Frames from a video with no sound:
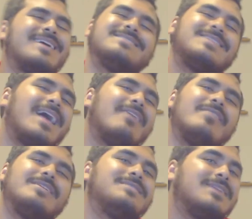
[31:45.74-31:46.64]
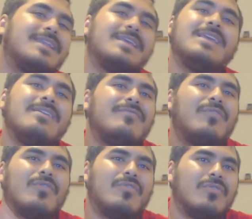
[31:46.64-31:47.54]
That's not Resident
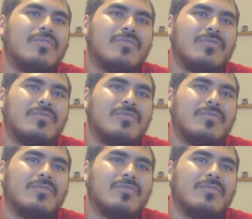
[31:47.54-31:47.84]
Evil.